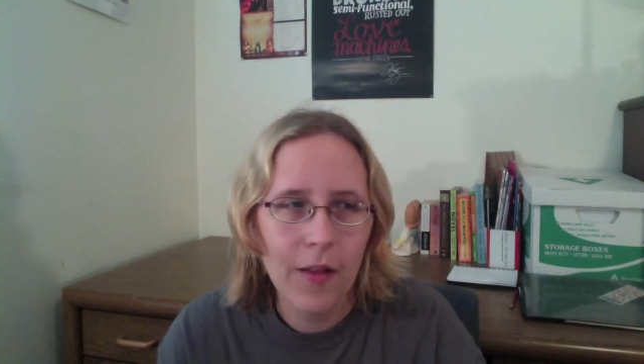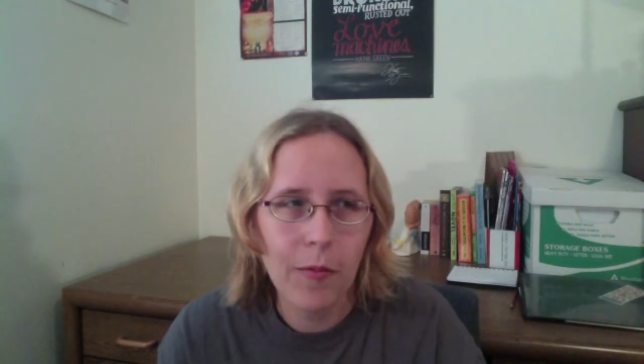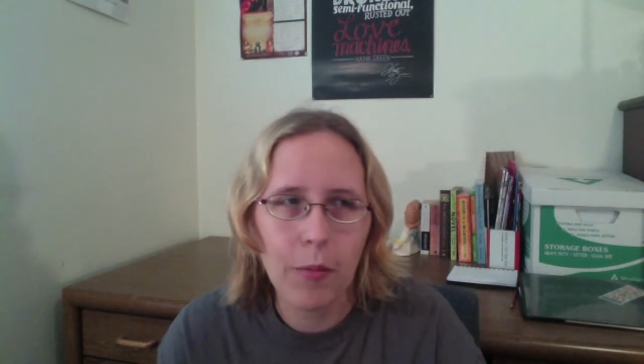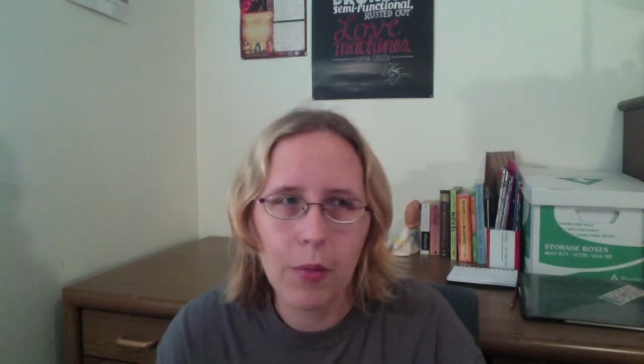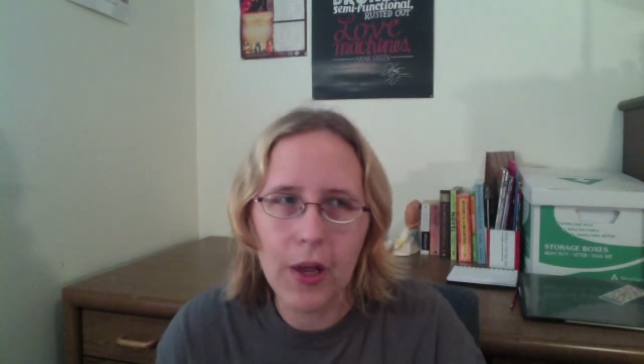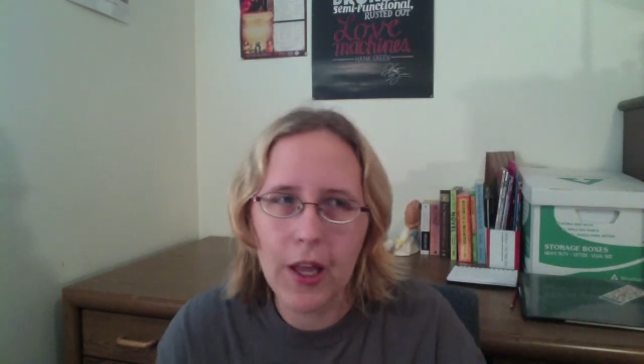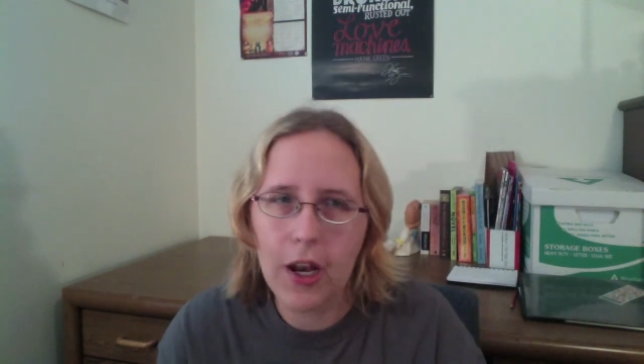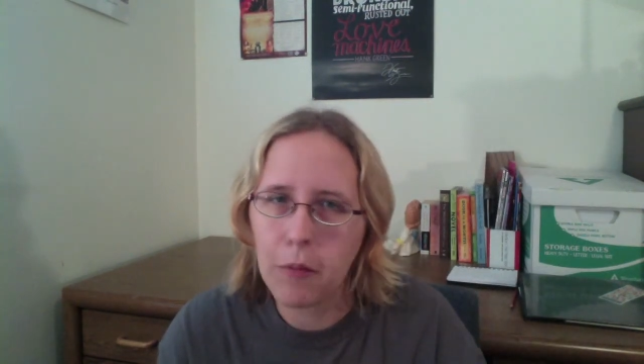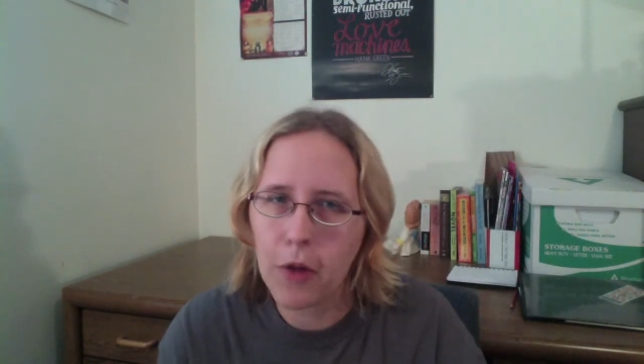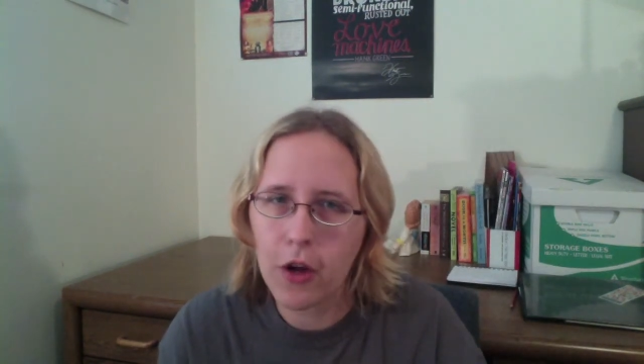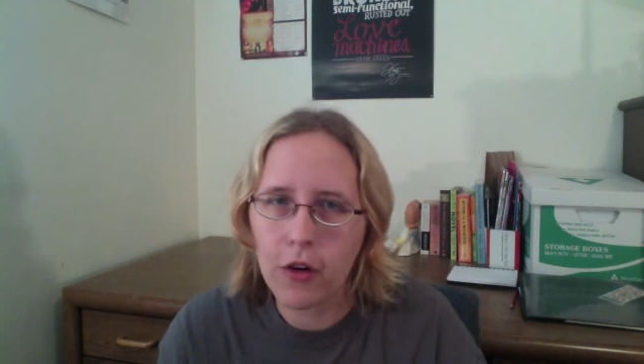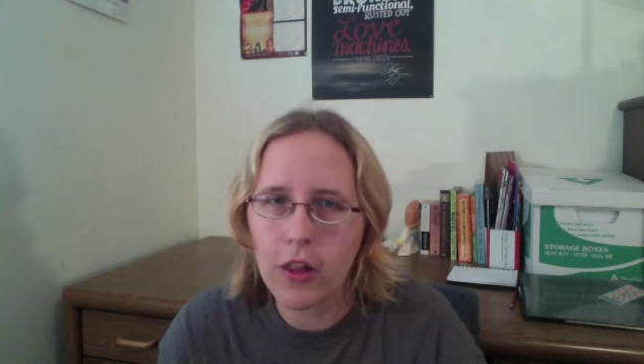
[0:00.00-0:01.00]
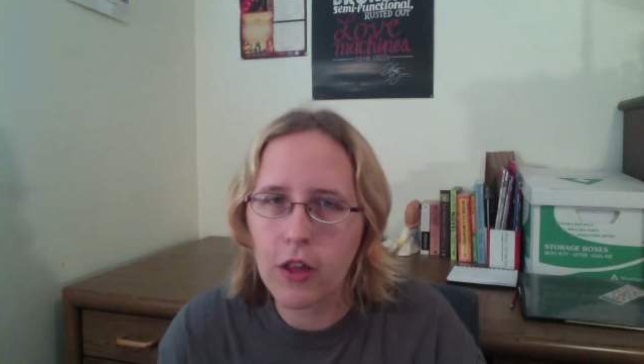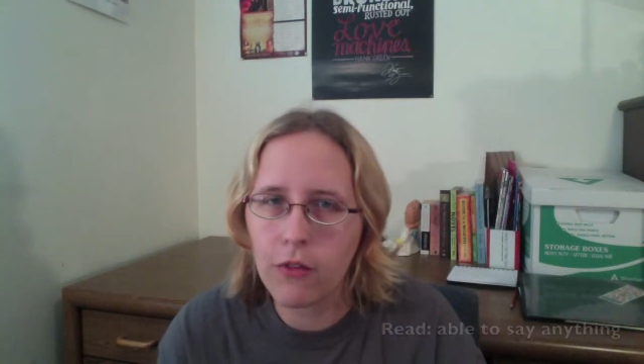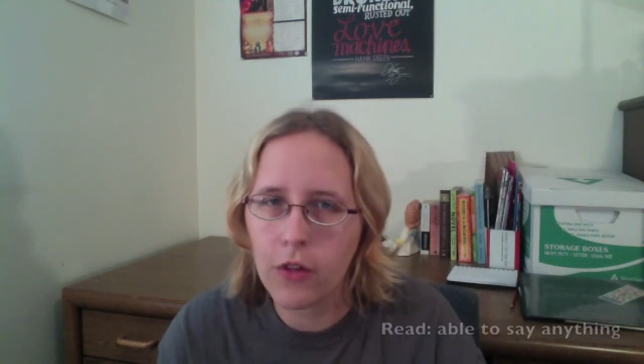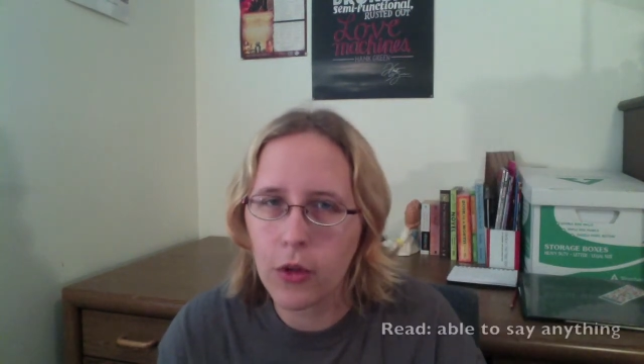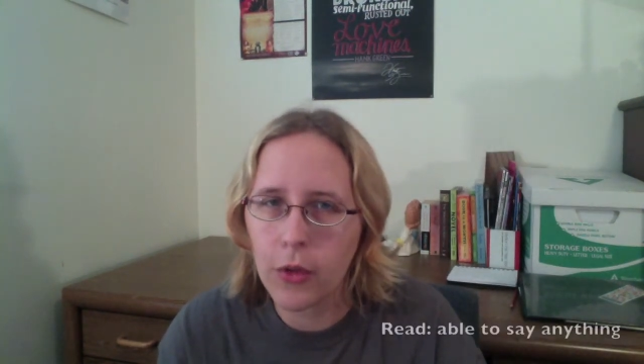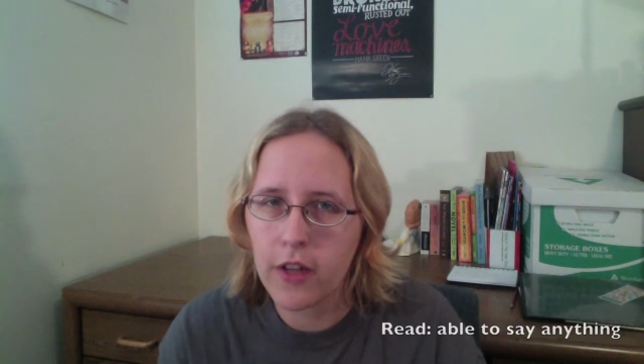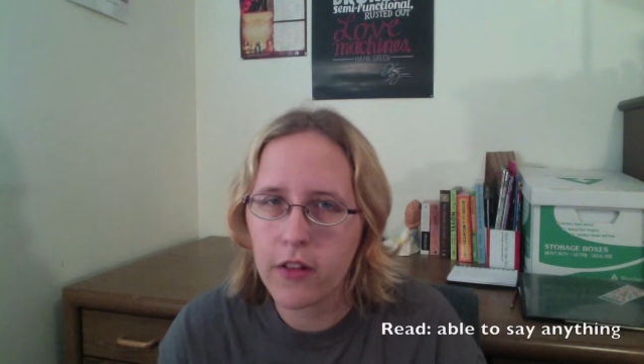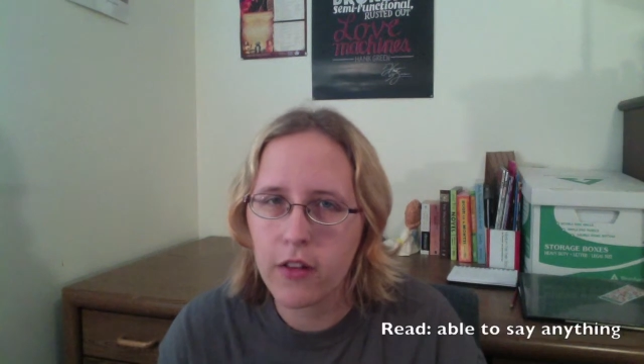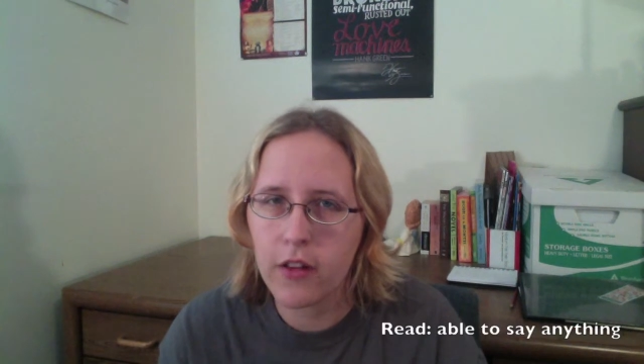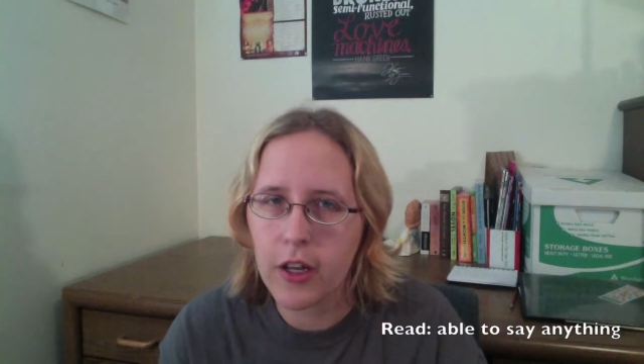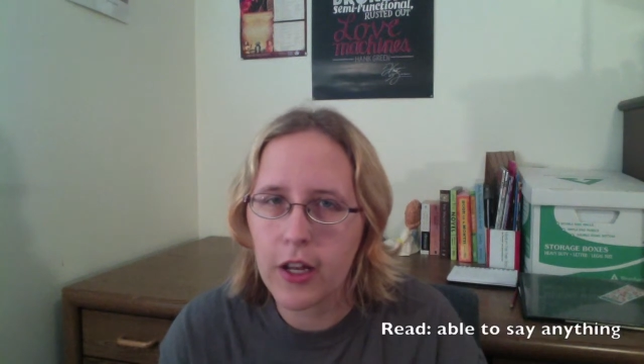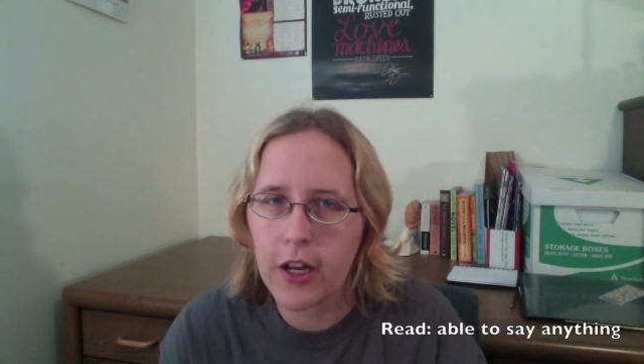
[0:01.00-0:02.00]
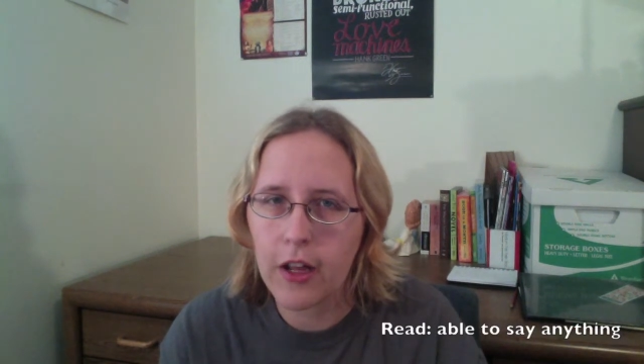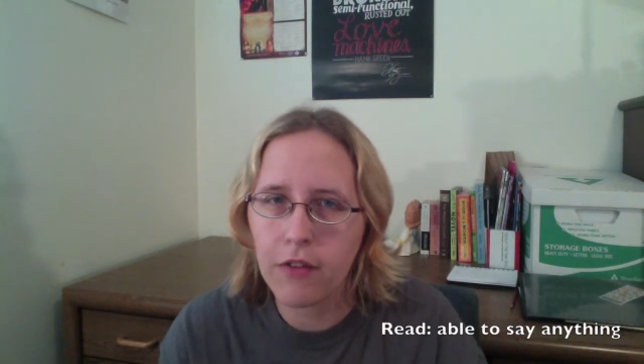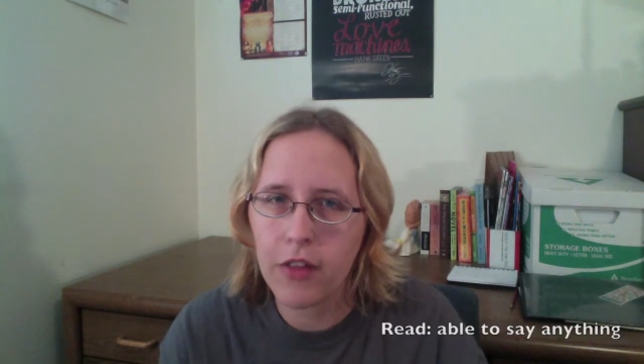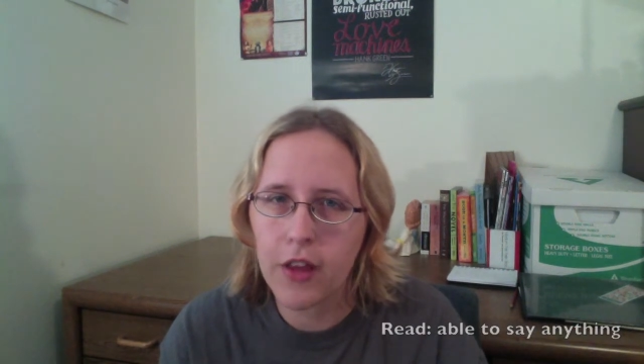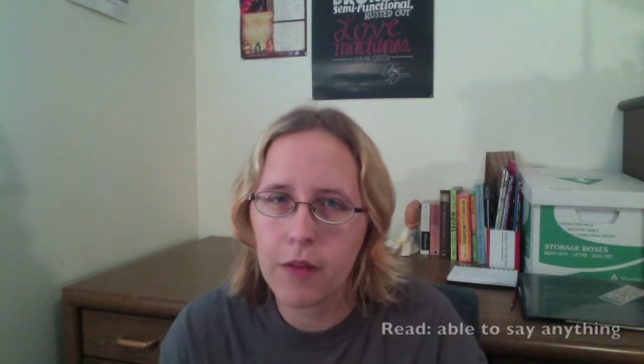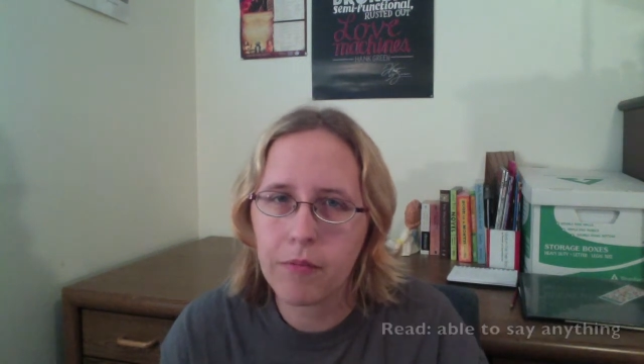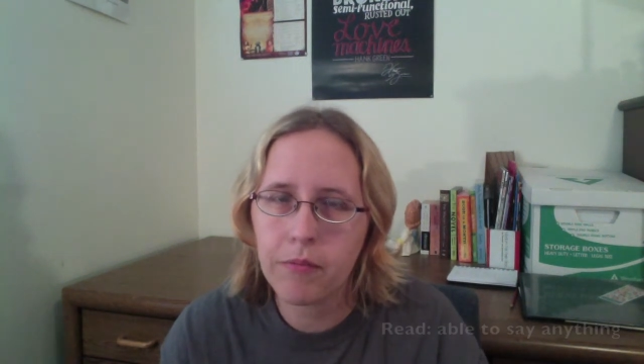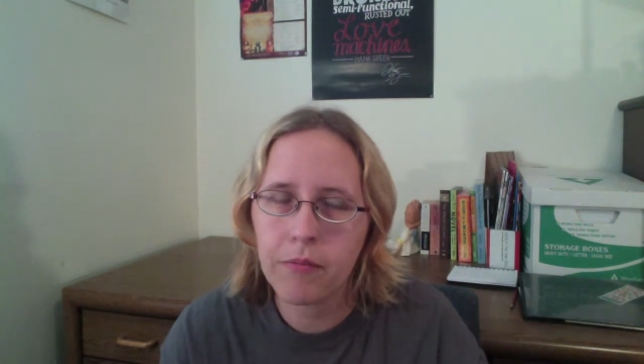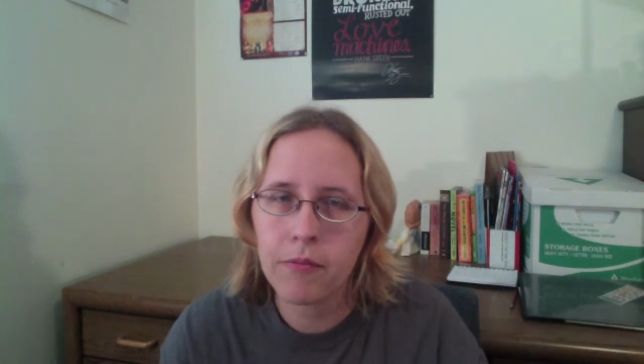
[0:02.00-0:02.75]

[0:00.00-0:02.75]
but I'm not really fluent in any of them.